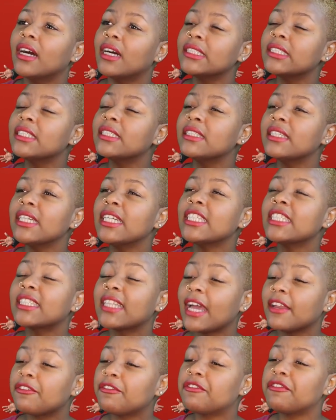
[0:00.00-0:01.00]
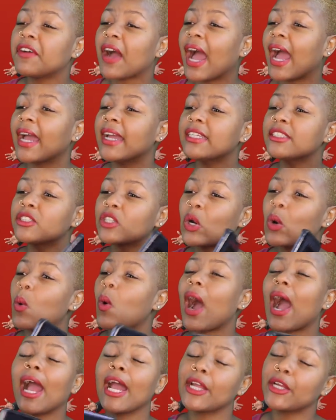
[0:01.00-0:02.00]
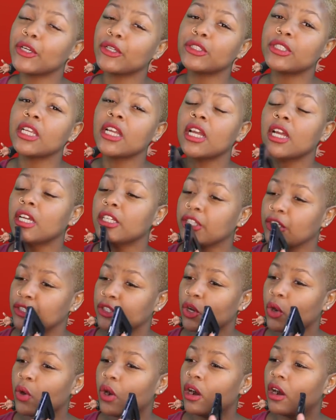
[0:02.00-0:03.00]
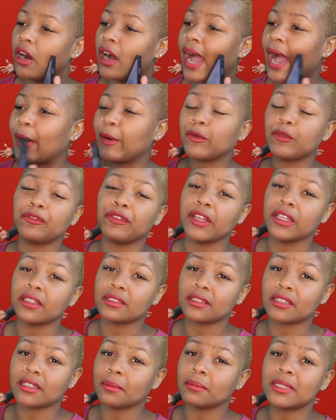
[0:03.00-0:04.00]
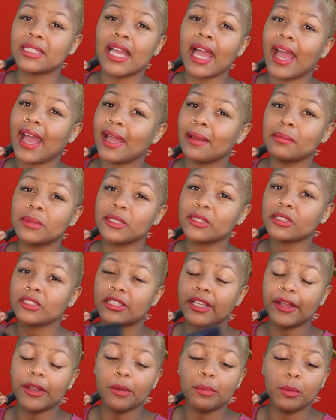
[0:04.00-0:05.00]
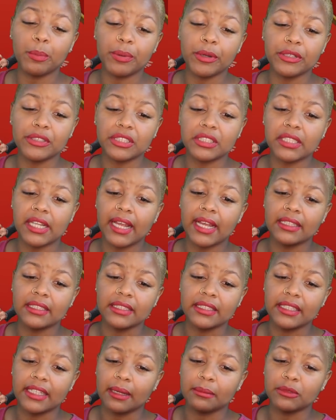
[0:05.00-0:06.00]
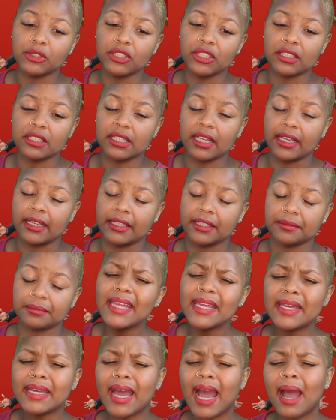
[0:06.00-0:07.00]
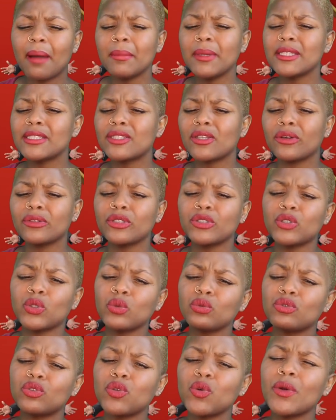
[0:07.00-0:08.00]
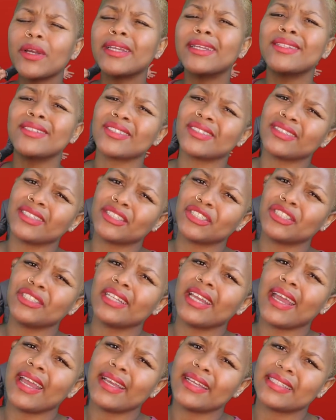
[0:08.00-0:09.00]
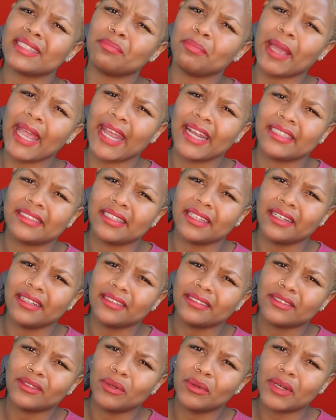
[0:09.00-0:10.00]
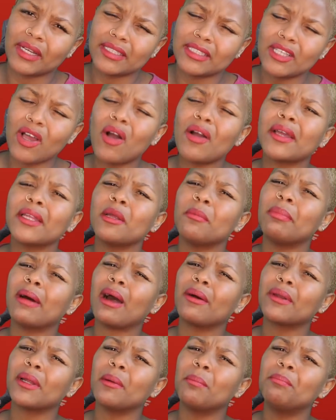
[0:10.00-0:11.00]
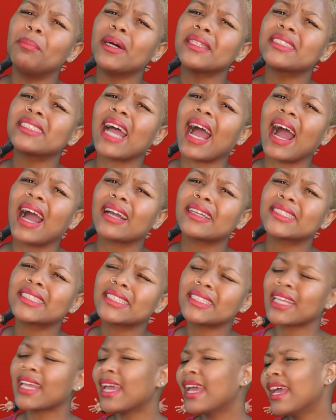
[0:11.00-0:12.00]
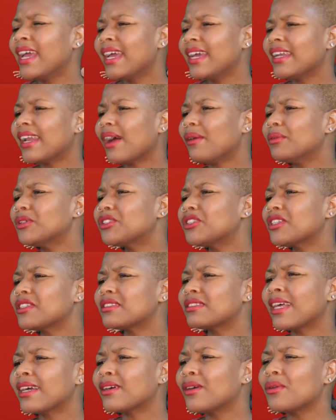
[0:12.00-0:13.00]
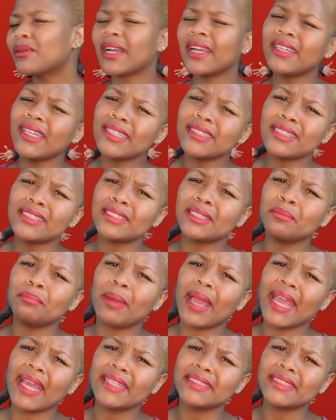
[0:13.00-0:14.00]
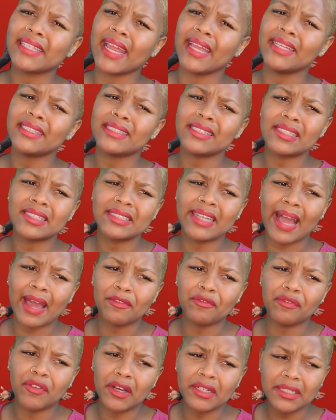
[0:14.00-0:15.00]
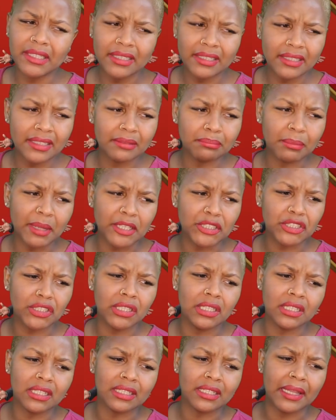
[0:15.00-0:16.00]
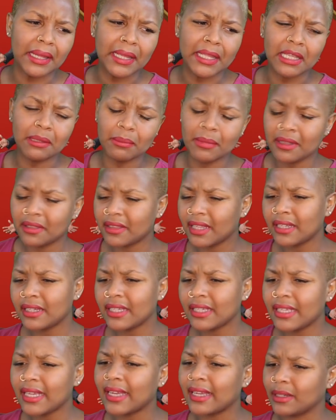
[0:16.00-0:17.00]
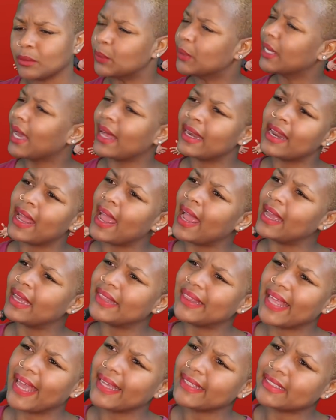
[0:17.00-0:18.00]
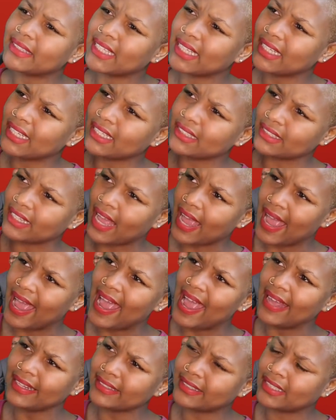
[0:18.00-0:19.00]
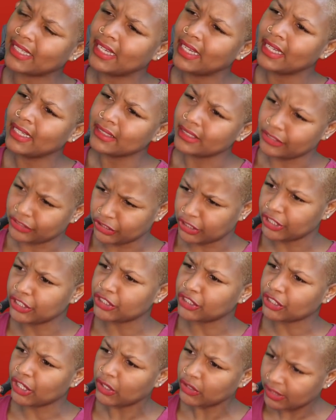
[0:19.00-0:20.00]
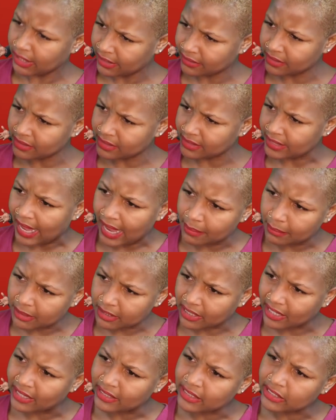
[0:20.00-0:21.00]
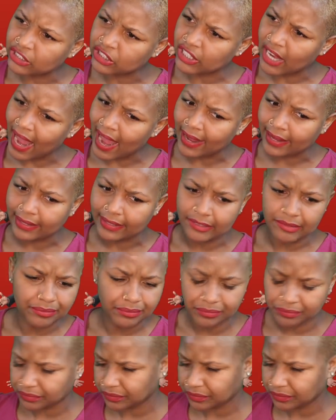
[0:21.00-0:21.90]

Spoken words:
Underneath that fine acquired, you know, outfit, sometimes is a terrible personality. I'm just saying. He comments on the 2 twins that she has back there, okay? Talking about her buttocks. And I was just like, okay, this is in bad taste. It's not funny. It makes you look lame. And then again, we got to add that to the hat, the t-shirt, and the salmon colored jacket.